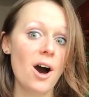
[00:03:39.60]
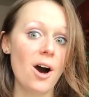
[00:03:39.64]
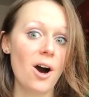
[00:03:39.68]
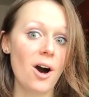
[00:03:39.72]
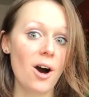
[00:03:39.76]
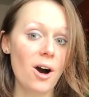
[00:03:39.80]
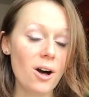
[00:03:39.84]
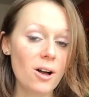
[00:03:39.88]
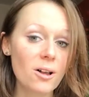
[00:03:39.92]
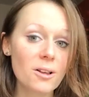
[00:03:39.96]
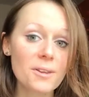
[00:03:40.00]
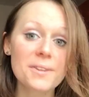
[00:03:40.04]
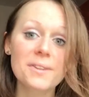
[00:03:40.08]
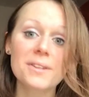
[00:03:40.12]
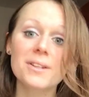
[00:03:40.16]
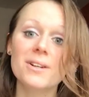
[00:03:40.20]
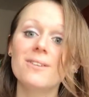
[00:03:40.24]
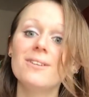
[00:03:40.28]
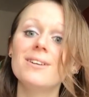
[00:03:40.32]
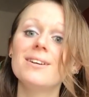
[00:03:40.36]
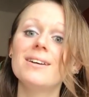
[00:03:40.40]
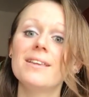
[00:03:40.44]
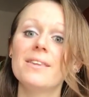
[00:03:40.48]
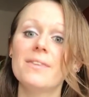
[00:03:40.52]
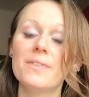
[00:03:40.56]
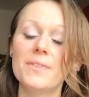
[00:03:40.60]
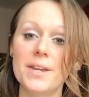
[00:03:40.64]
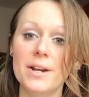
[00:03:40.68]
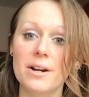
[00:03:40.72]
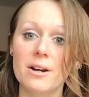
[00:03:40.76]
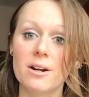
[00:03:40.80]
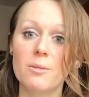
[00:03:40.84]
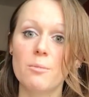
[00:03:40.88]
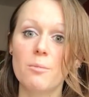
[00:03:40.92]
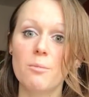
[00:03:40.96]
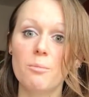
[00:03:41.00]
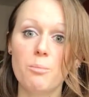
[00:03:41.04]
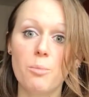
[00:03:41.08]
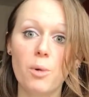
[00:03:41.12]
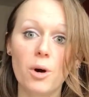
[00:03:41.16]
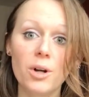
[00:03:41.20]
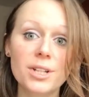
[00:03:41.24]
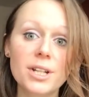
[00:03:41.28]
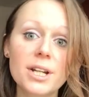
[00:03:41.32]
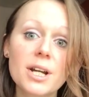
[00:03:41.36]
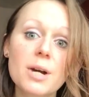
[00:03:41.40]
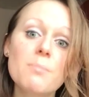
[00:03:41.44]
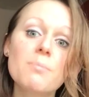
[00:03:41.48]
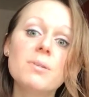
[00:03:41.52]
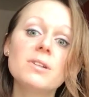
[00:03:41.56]
Also, their body
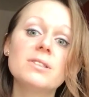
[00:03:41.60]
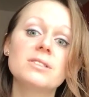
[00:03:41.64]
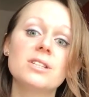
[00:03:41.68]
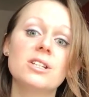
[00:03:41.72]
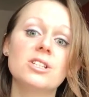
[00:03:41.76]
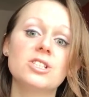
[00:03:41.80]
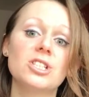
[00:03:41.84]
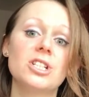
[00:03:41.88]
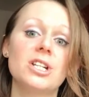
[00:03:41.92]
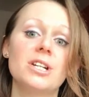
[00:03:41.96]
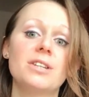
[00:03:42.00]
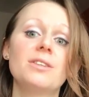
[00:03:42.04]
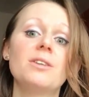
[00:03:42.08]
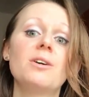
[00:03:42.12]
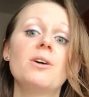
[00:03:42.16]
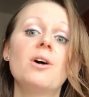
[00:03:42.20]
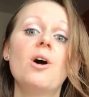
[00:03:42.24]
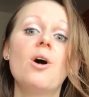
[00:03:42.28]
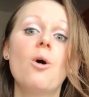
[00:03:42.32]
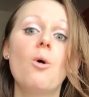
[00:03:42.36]
composition